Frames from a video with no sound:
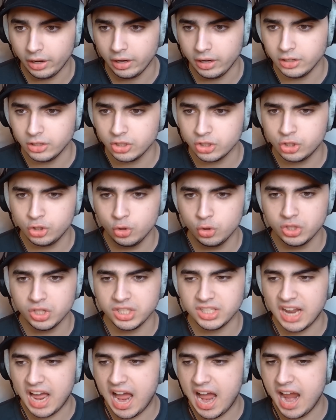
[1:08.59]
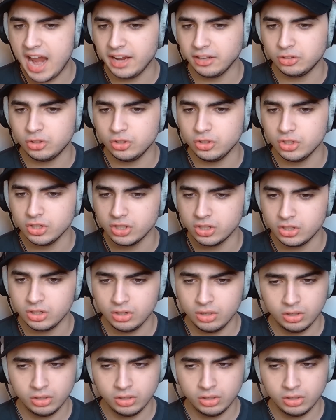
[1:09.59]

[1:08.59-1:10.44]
he just used his eye to just...